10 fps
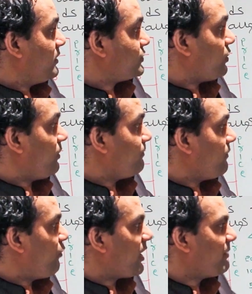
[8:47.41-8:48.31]

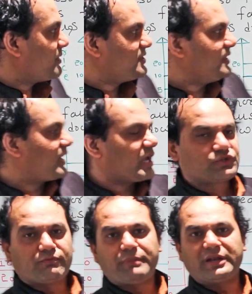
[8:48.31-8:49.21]
So what happens in the
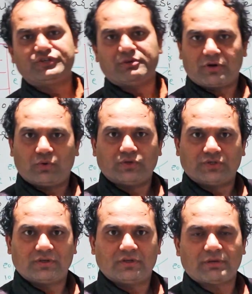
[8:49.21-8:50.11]
case of perishable goods?